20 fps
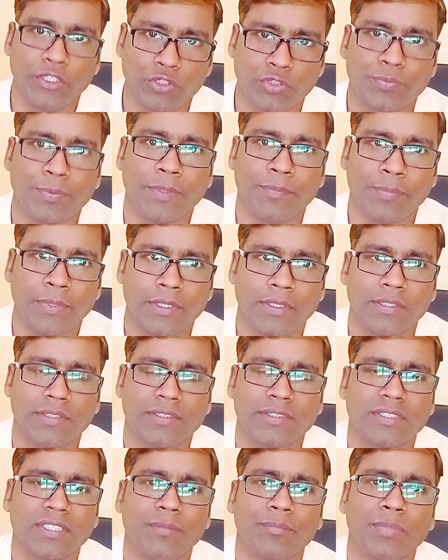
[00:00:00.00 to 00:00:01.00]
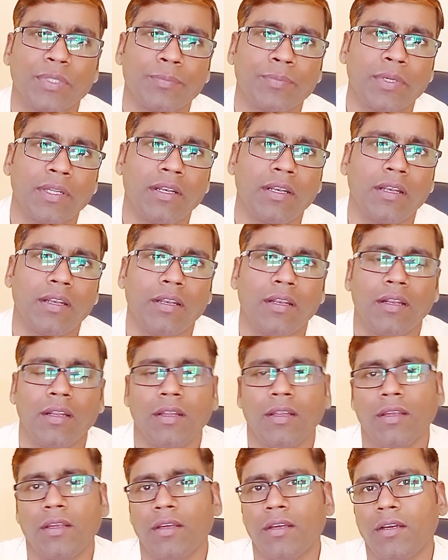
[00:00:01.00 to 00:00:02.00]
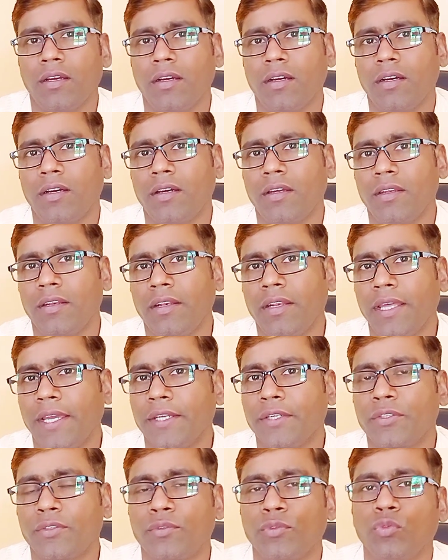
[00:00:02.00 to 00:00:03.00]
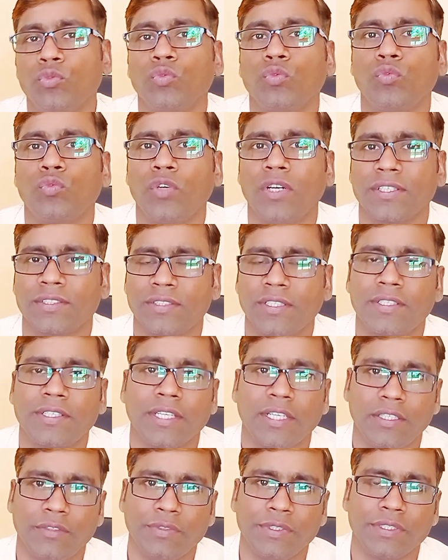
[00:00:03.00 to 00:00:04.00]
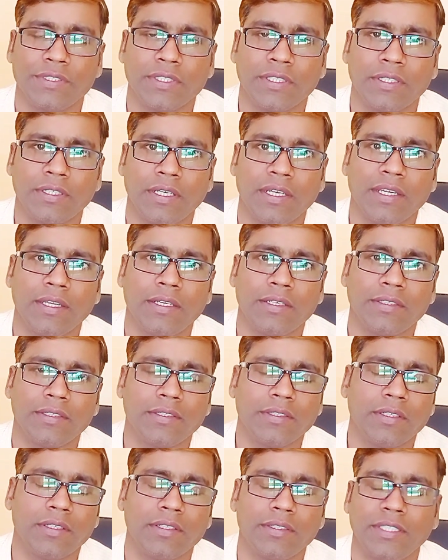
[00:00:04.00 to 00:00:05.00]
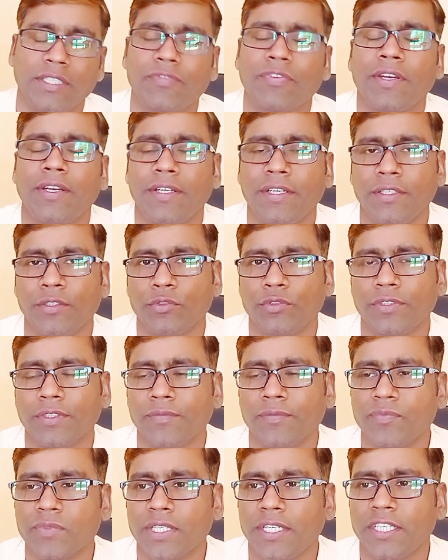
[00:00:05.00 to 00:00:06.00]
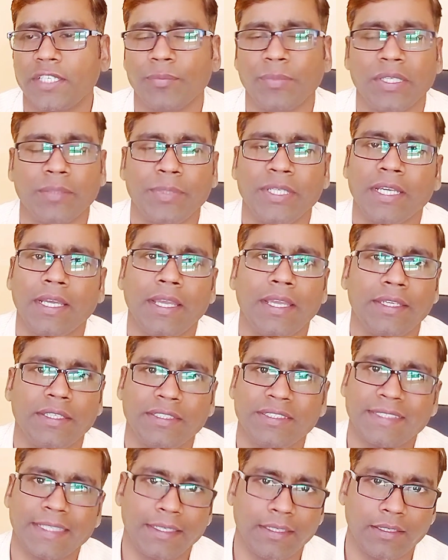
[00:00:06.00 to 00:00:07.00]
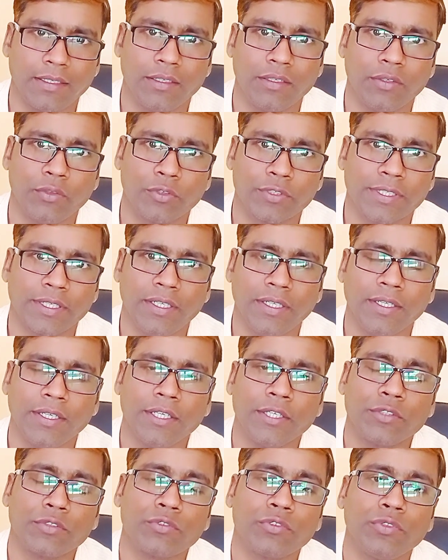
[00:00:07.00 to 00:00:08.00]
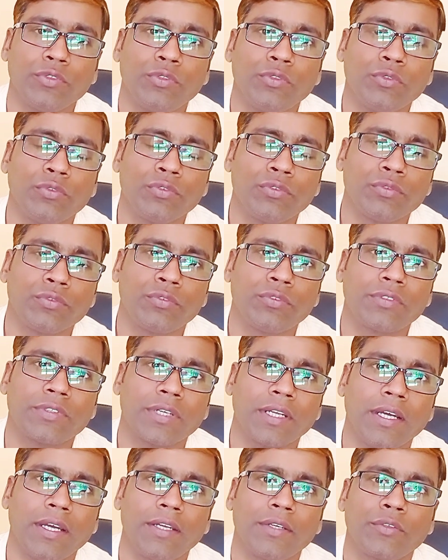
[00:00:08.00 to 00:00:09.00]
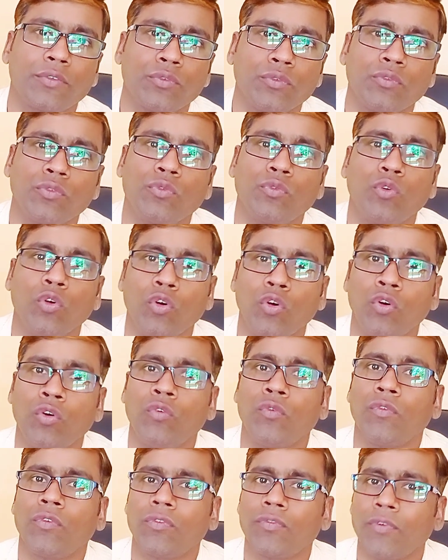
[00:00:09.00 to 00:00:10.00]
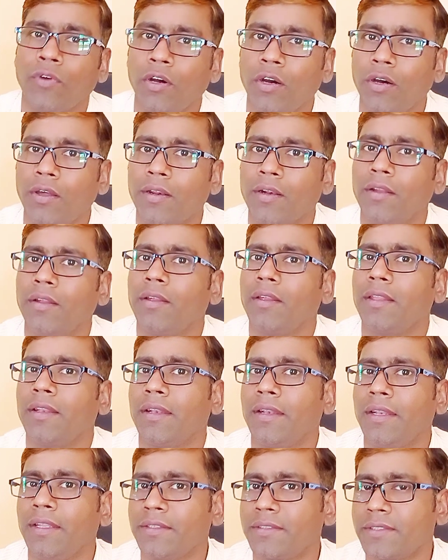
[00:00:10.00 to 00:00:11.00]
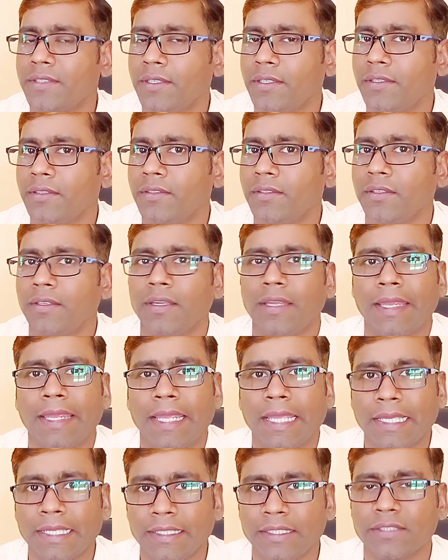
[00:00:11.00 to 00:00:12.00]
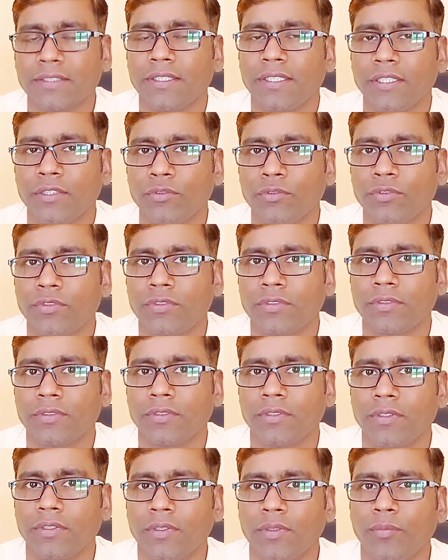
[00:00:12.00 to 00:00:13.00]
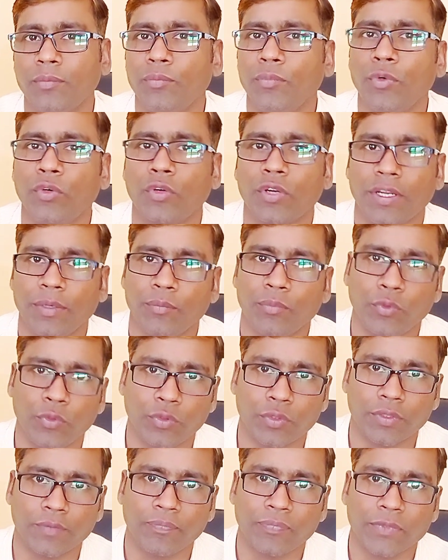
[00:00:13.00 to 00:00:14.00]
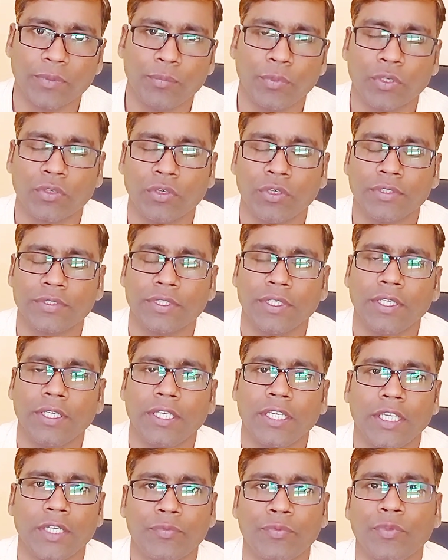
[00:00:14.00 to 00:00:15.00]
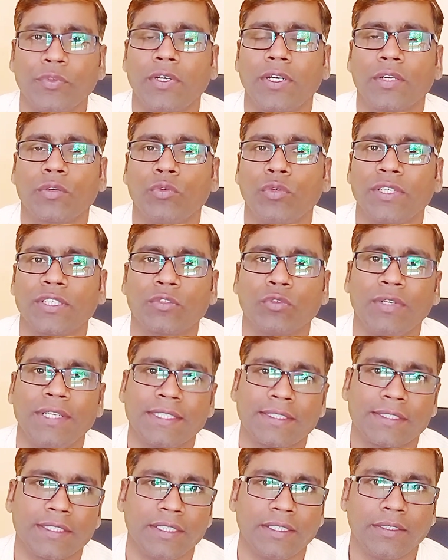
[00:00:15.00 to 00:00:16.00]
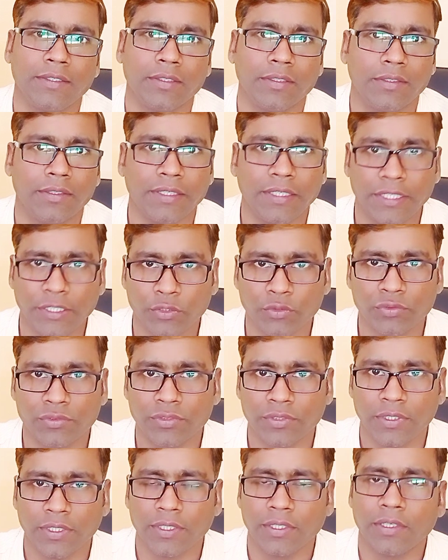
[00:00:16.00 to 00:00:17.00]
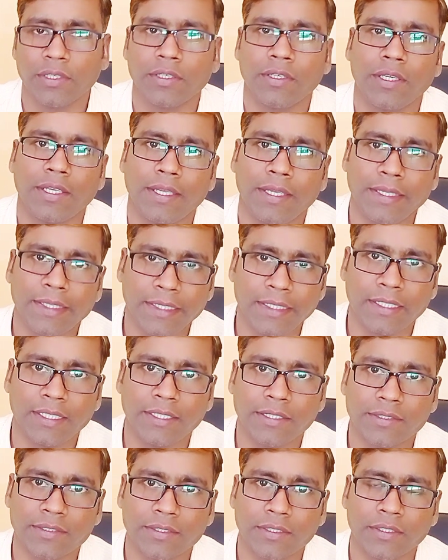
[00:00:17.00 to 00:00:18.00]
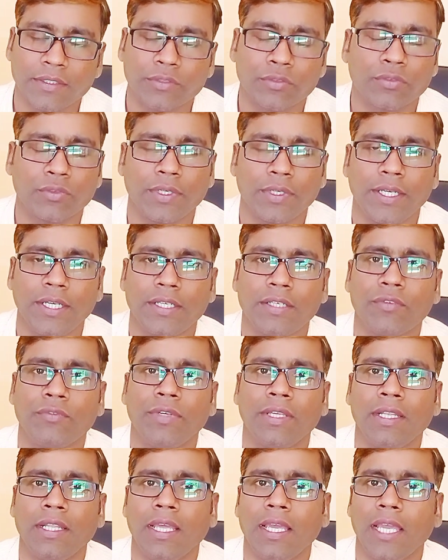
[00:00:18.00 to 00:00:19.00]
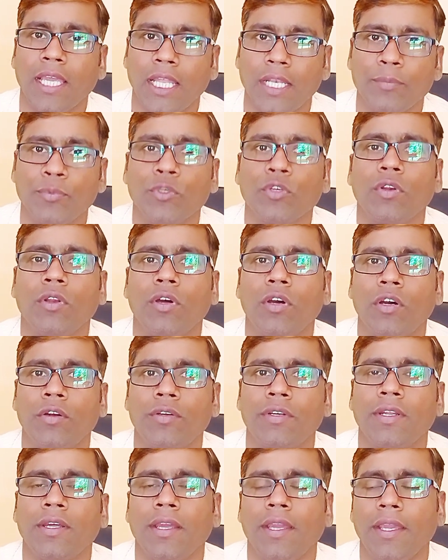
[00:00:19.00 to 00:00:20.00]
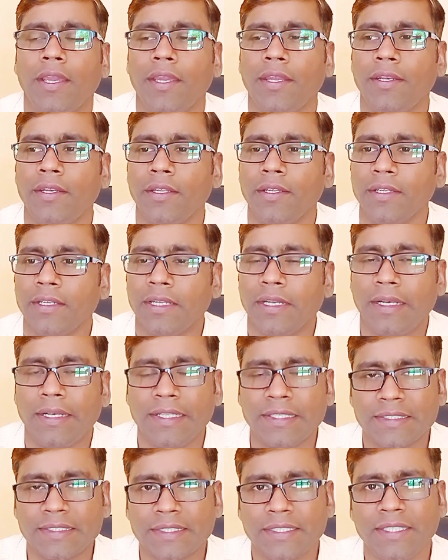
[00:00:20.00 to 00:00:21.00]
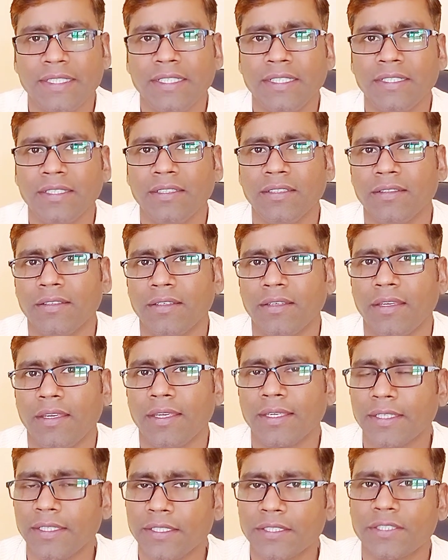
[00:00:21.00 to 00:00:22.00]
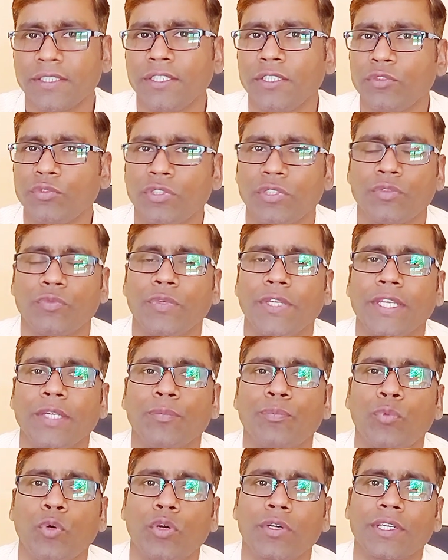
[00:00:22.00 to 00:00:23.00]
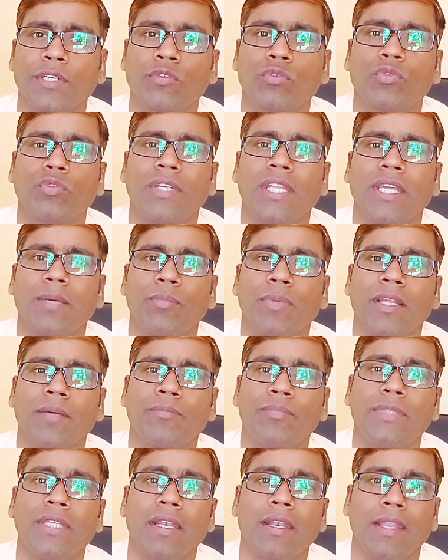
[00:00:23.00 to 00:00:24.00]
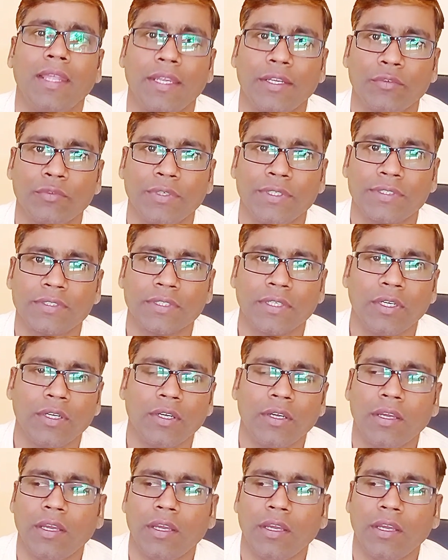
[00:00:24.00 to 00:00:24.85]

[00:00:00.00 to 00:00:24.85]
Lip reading: newspaper, some people like to watch the television and different news. It may be any channel. Okay, so you should try to go for listen English news more and more, because if you are going to listen news in English, so it will help you a lot. And listening English news is very important to develop the language